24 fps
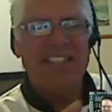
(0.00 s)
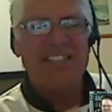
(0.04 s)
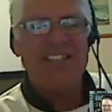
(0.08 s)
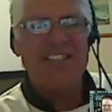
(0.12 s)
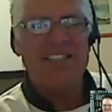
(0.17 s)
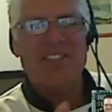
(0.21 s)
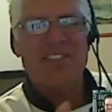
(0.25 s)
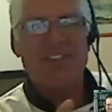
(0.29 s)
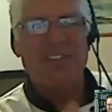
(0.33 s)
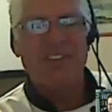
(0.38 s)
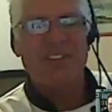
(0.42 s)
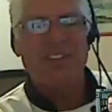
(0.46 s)

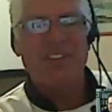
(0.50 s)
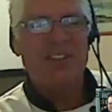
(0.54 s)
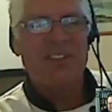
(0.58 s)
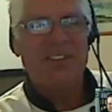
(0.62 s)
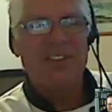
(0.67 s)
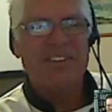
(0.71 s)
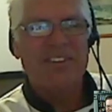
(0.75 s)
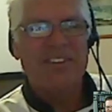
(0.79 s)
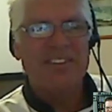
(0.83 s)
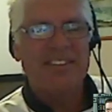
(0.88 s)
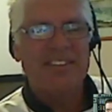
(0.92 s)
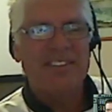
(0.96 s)
us
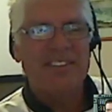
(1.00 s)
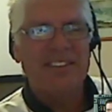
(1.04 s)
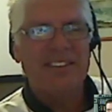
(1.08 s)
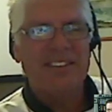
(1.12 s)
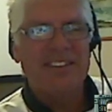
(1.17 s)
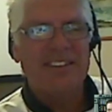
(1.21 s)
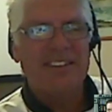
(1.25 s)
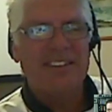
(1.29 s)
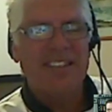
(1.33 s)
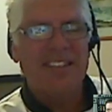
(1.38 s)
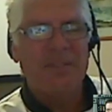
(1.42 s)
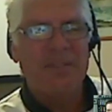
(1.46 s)
through.
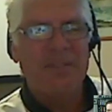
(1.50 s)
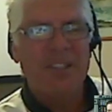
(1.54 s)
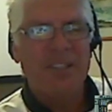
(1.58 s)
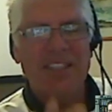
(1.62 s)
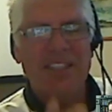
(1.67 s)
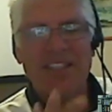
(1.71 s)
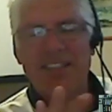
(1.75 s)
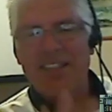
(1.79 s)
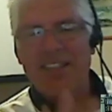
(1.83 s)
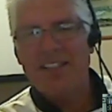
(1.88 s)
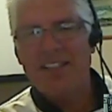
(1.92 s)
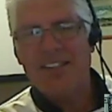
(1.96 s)
I mean,
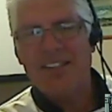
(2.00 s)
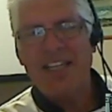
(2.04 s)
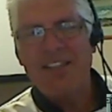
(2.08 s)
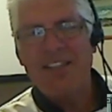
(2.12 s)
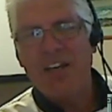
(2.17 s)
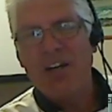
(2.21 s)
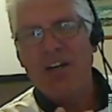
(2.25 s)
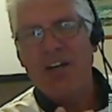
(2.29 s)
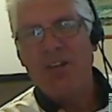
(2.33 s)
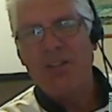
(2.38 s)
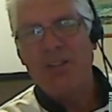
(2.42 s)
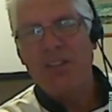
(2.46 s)
because I
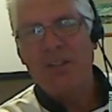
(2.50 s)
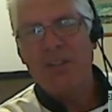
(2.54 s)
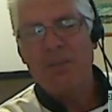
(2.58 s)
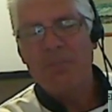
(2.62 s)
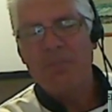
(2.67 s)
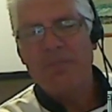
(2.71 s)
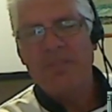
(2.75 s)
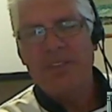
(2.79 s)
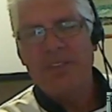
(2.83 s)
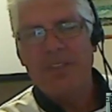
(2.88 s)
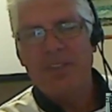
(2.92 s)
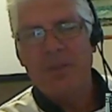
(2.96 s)
know
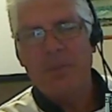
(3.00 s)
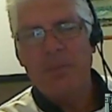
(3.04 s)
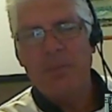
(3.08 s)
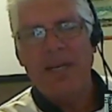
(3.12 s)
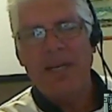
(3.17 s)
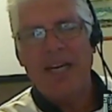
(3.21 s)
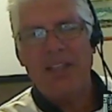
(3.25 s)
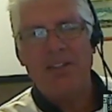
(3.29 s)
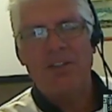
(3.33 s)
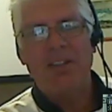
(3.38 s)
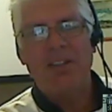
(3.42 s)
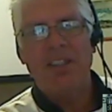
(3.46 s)
your
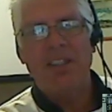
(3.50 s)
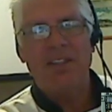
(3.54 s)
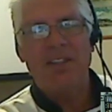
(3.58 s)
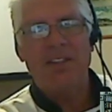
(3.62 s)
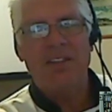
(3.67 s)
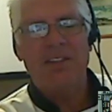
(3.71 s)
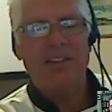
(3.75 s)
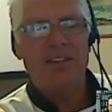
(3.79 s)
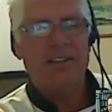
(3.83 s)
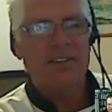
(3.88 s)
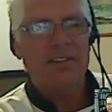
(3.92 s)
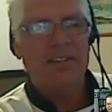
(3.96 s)

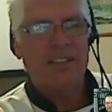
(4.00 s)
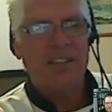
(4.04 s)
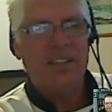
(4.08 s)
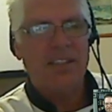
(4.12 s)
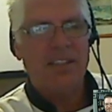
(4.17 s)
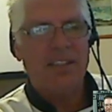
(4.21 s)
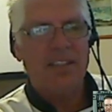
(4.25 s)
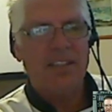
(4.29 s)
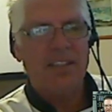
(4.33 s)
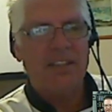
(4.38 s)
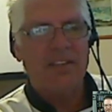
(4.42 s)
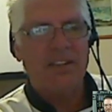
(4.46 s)
background
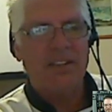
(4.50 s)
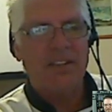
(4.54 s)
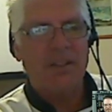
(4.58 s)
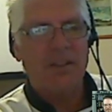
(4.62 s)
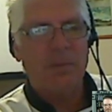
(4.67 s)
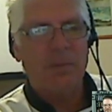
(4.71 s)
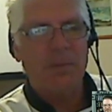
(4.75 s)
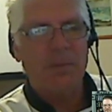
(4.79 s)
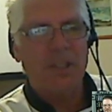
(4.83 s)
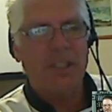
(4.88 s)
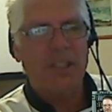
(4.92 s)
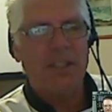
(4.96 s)
a
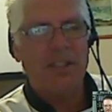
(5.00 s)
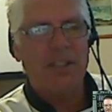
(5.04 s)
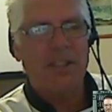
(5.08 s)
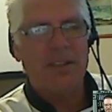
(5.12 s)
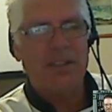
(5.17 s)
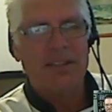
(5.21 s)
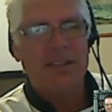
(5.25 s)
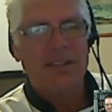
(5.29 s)
little bit,